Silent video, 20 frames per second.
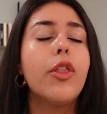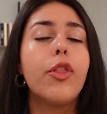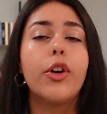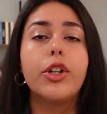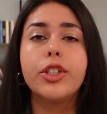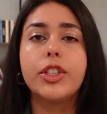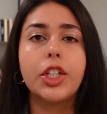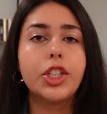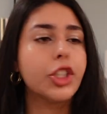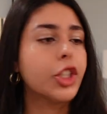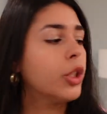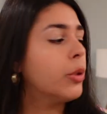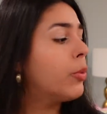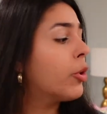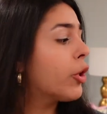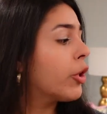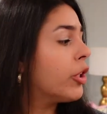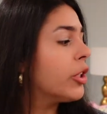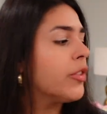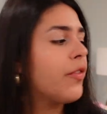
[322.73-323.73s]
There's such
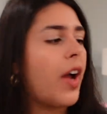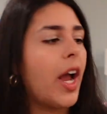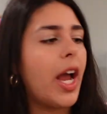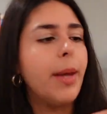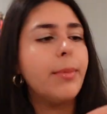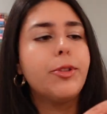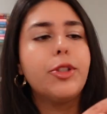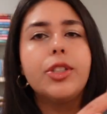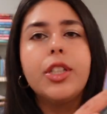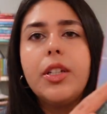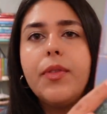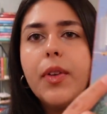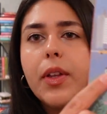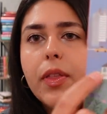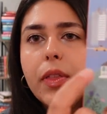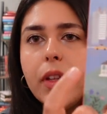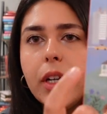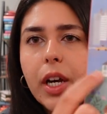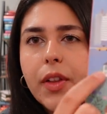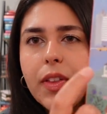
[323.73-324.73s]
Gilmore Girls vibes. There's
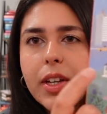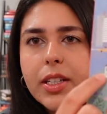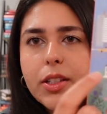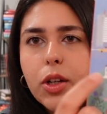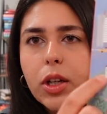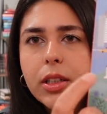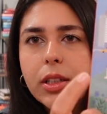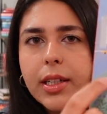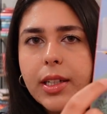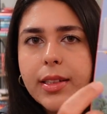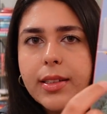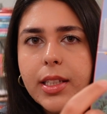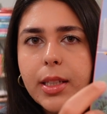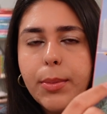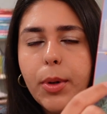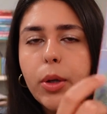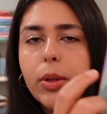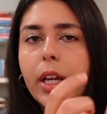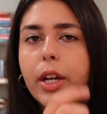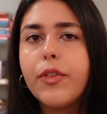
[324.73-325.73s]
even the, I think it's called a
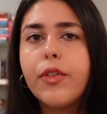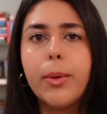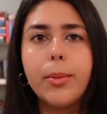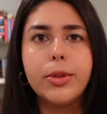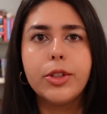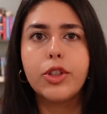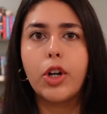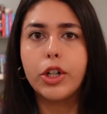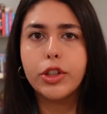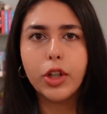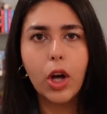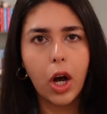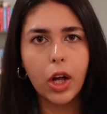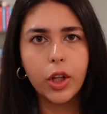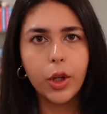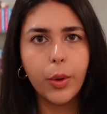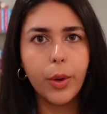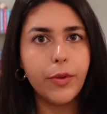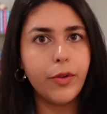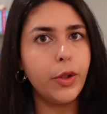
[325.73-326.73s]
gazebo, like, from Stars
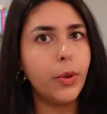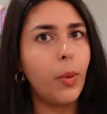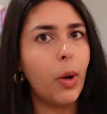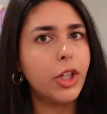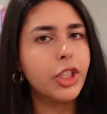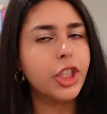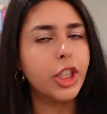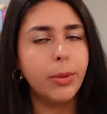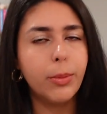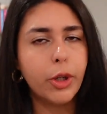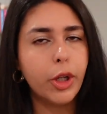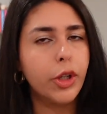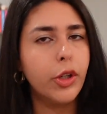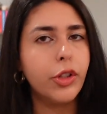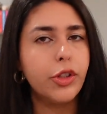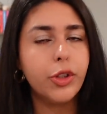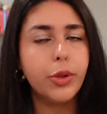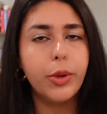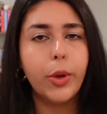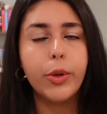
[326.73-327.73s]
Hollow. If you watch Gilmore
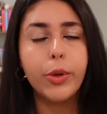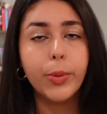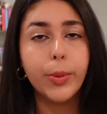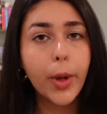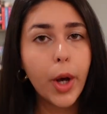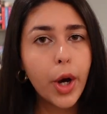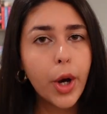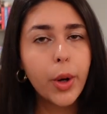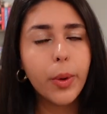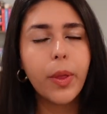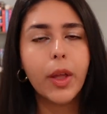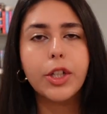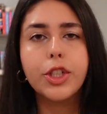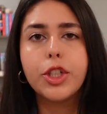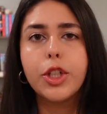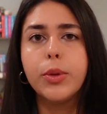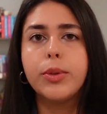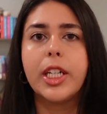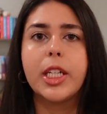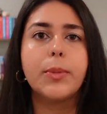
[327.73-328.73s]
Girls, you know, that
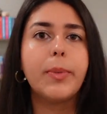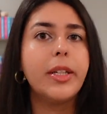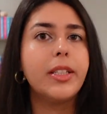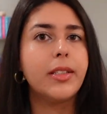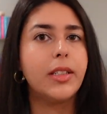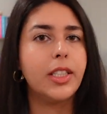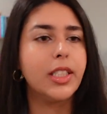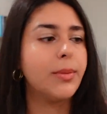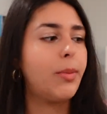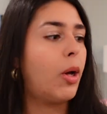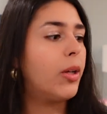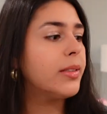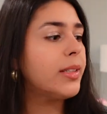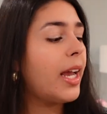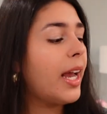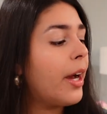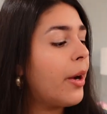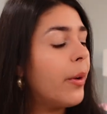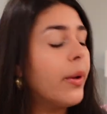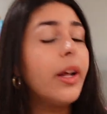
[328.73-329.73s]
show takes place in a small
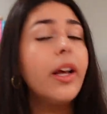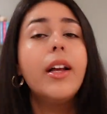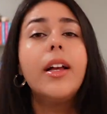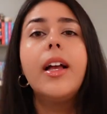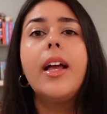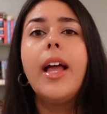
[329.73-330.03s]
town.